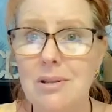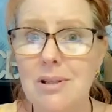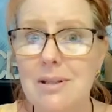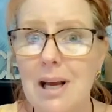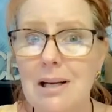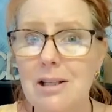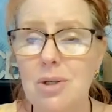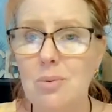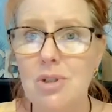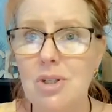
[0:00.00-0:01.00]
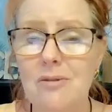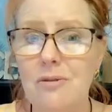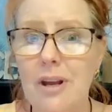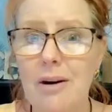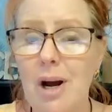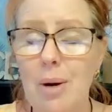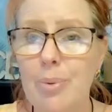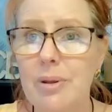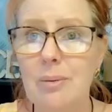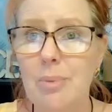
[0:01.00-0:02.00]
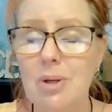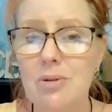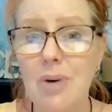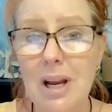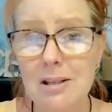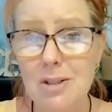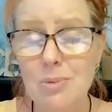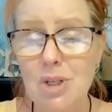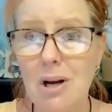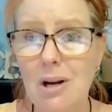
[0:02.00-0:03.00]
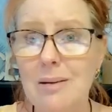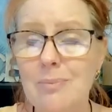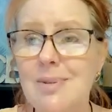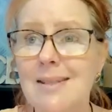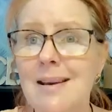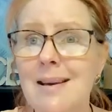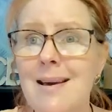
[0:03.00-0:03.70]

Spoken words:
this allergy would just flare up at the most random times.